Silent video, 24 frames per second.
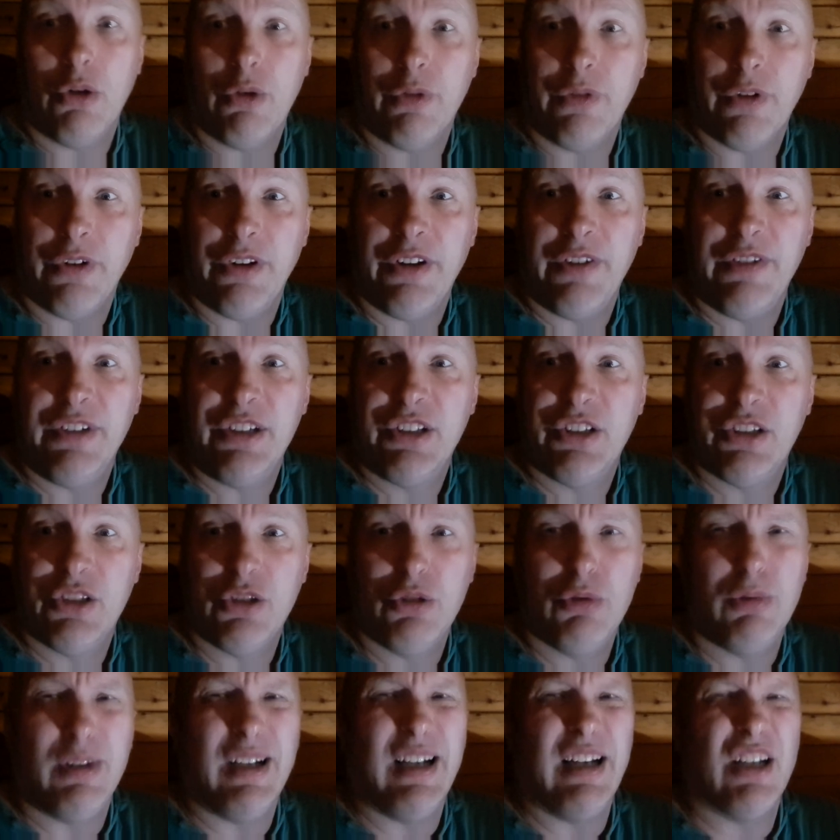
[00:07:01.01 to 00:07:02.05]
over, they've
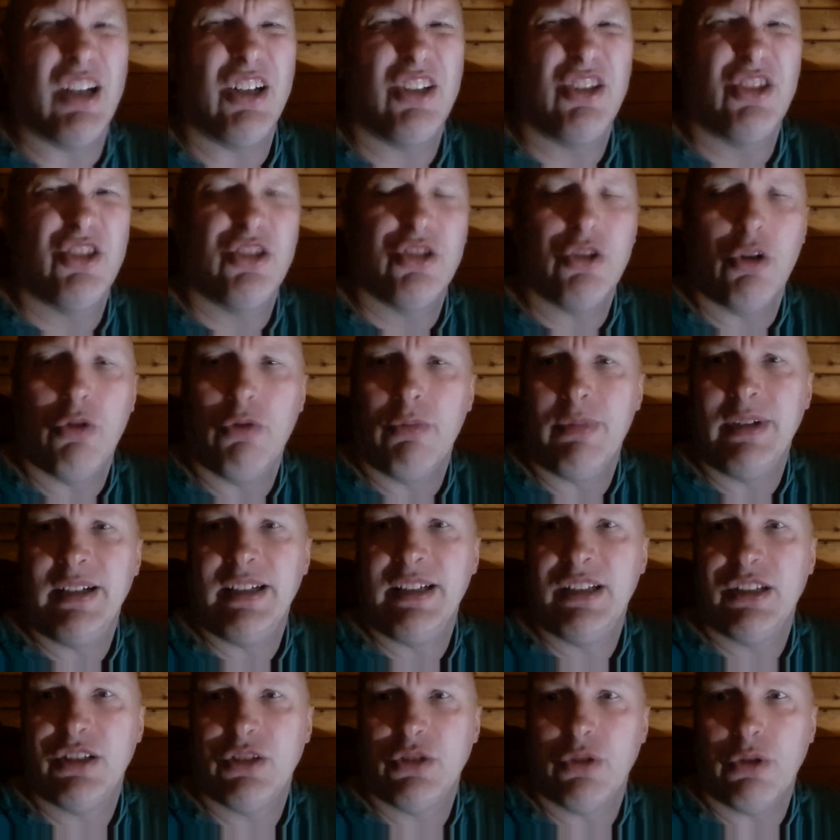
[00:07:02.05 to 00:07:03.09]
insulted so many
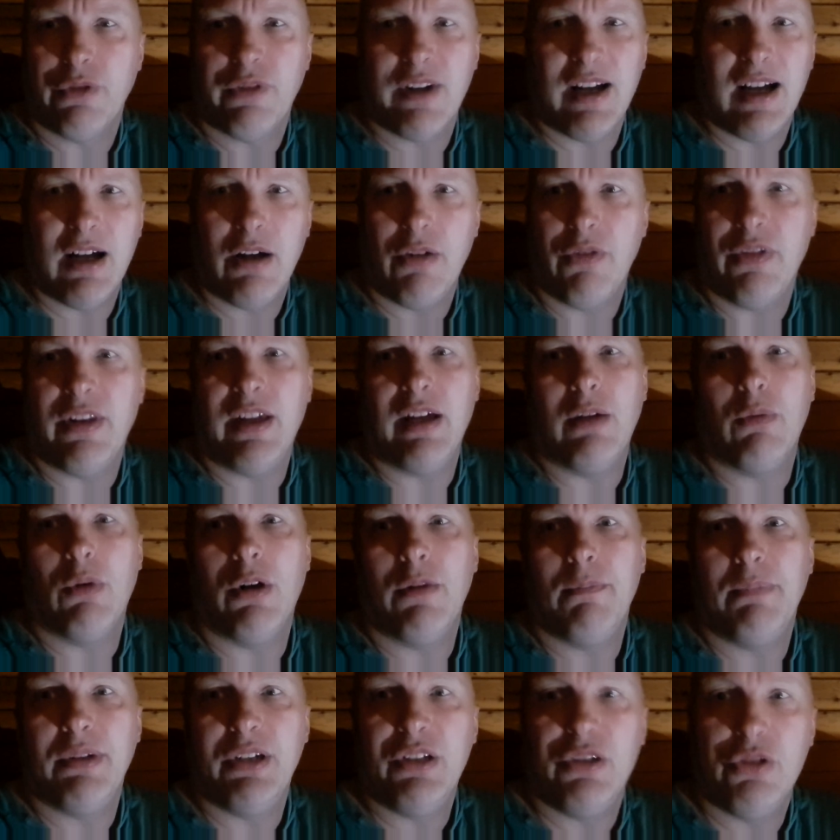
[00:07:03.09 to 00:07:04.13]
stuff out there what
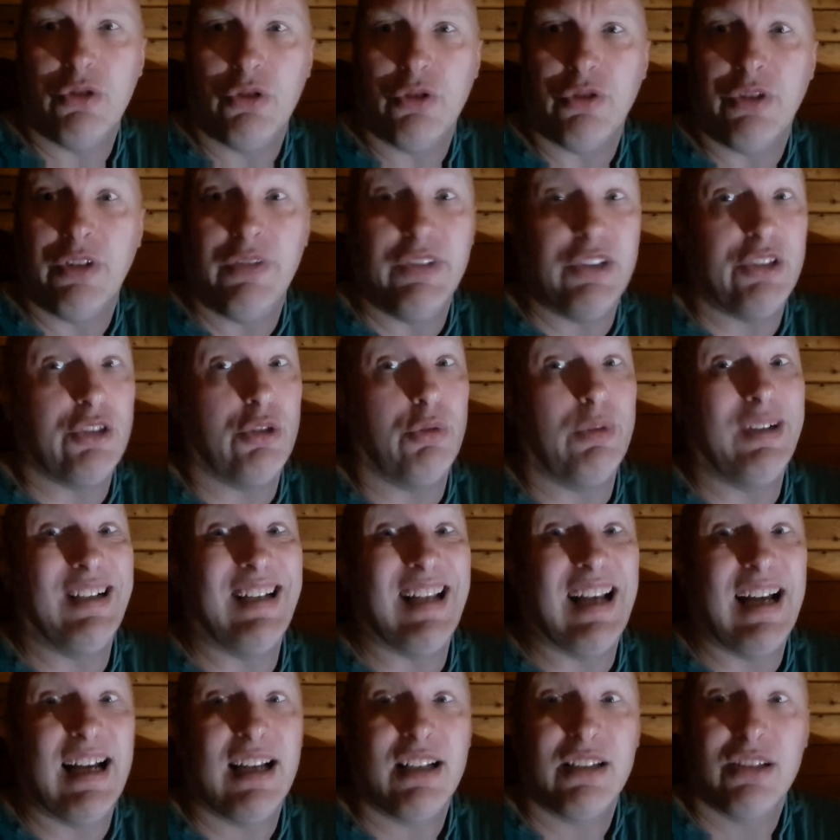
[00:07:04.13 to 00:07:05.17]
have been done. They've insulted
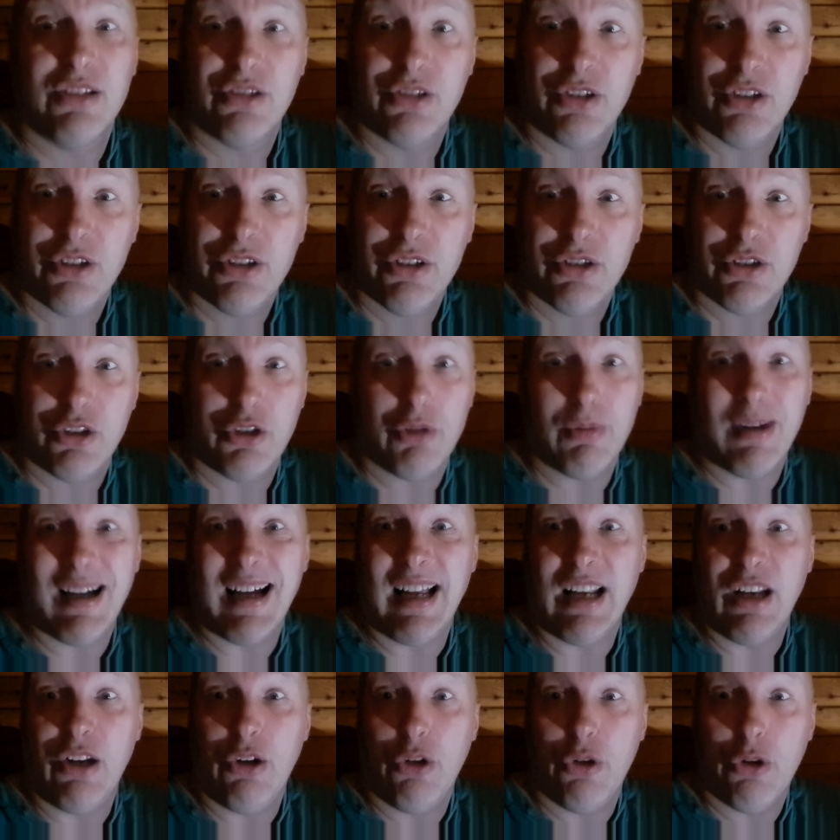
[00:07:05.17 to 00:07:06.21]
actors who
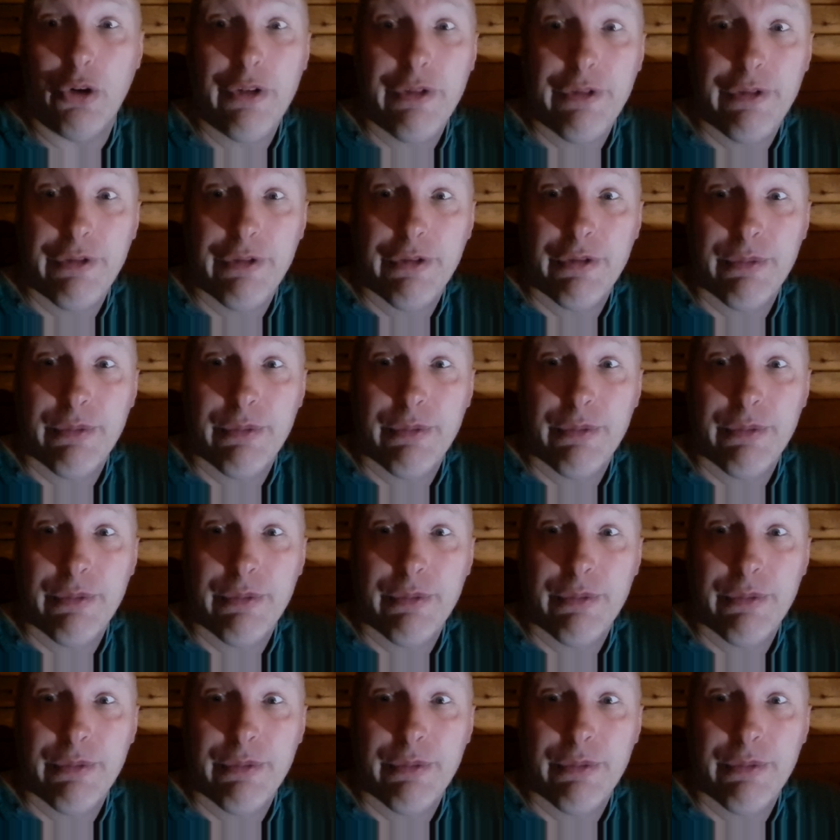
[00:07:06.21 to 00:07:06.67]
I love.